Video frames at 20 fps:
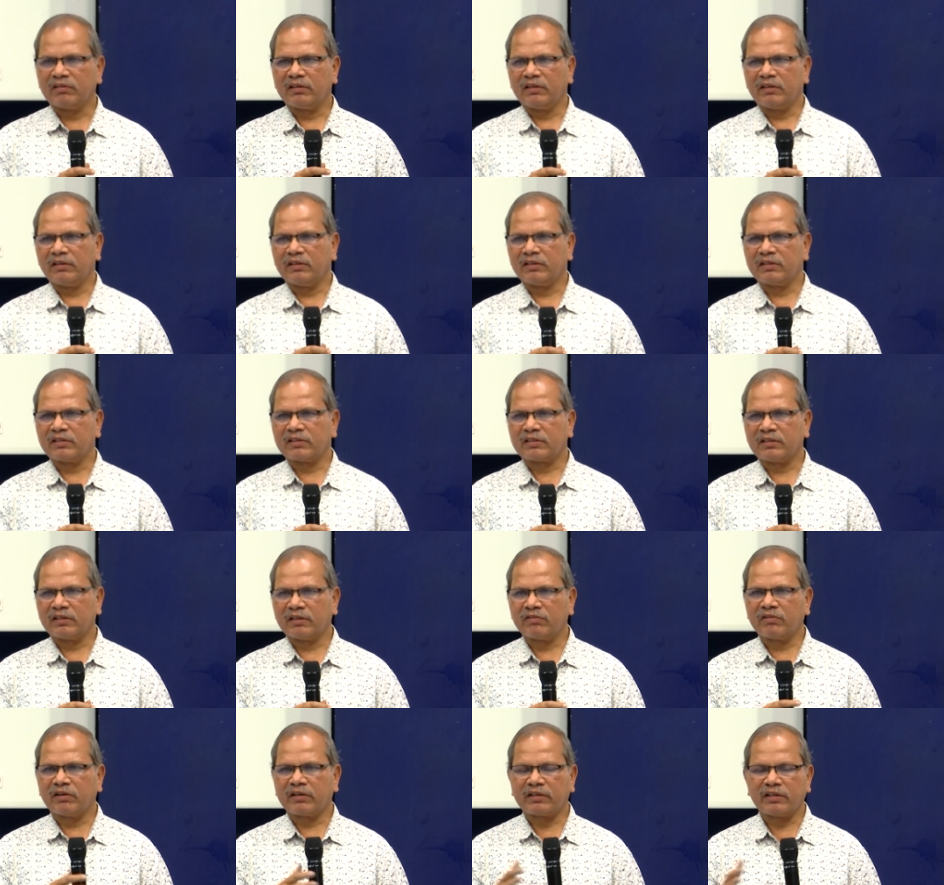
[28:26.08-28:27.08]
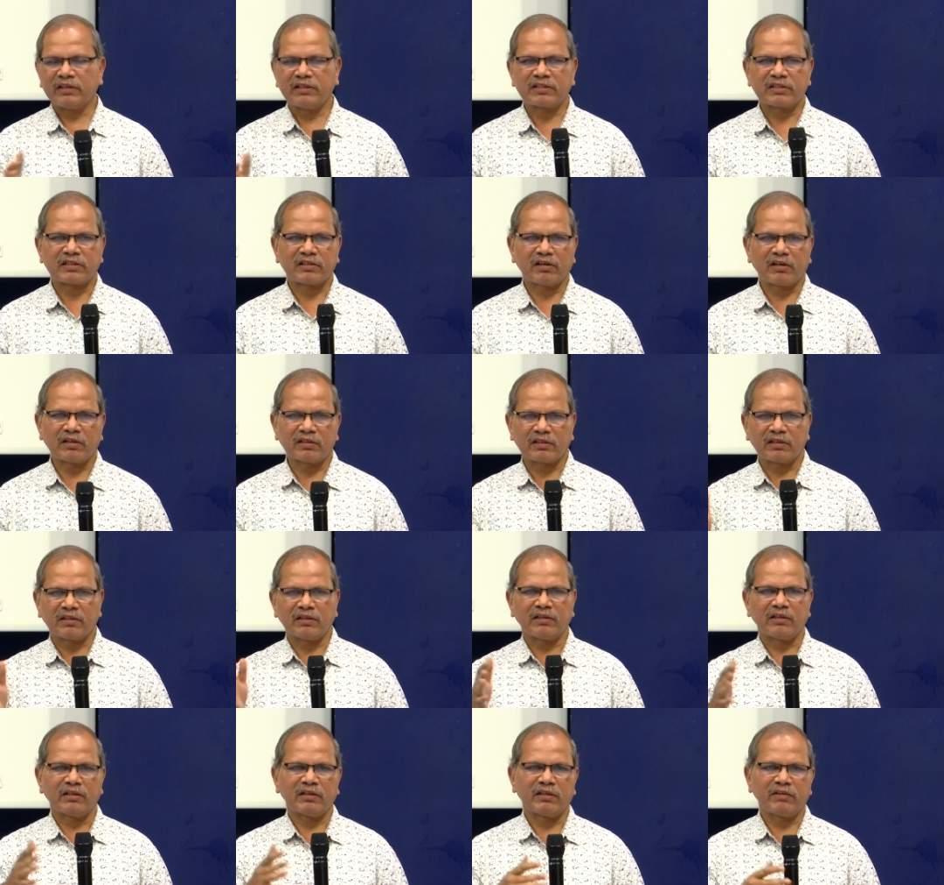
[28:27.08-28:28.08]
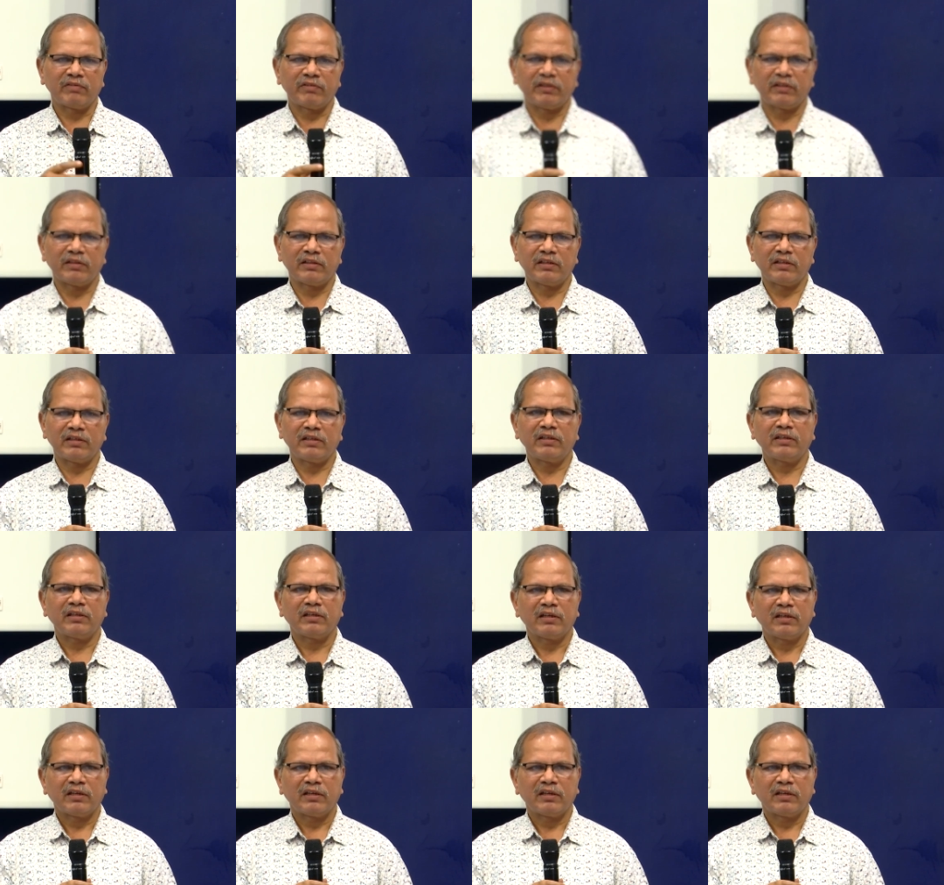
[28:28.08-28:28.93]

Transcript: he has now at least start giving the